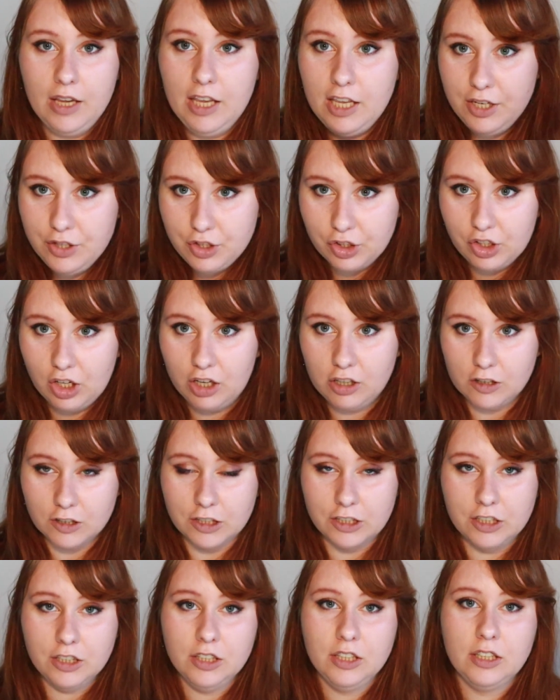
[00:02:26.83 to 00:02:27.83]
in the
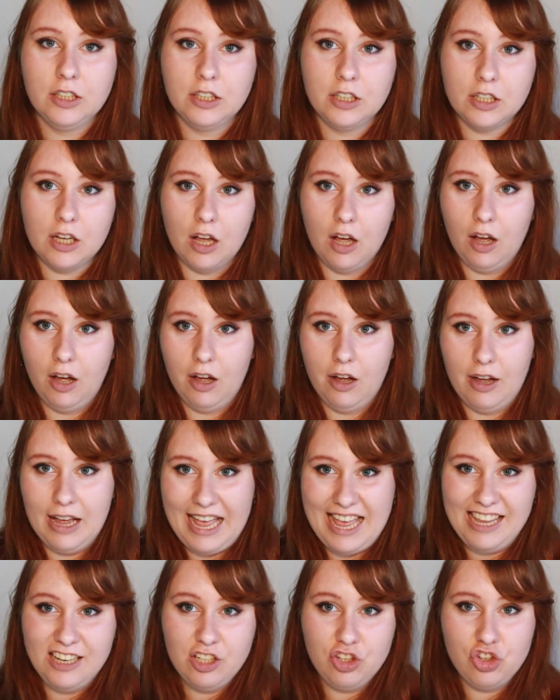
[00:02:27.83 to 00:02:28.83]
car,
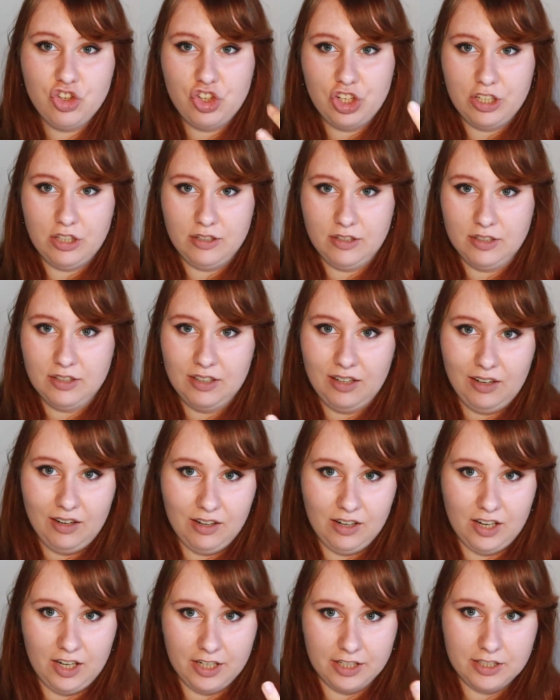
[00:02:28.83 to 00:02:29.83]
engine
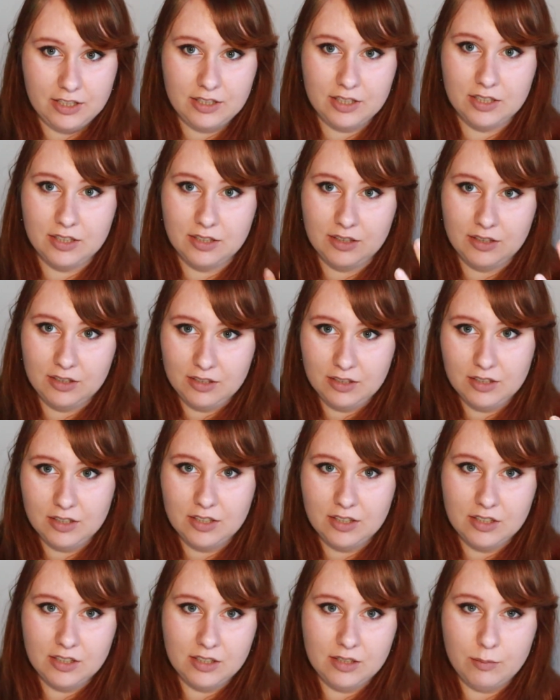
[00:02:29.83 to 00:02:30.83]
light
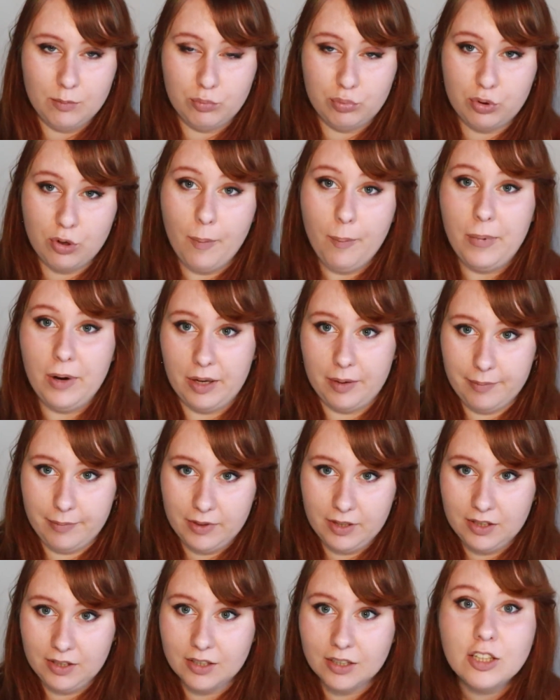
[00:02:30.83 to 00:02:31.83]

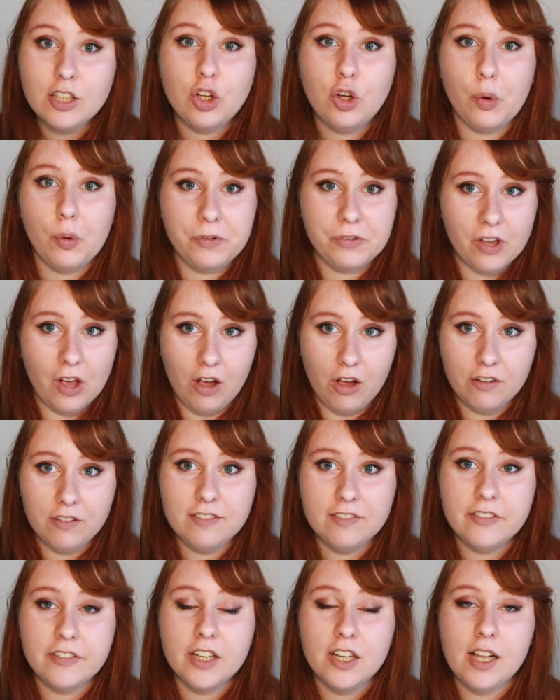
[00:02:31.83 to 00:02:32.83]
problem goes off.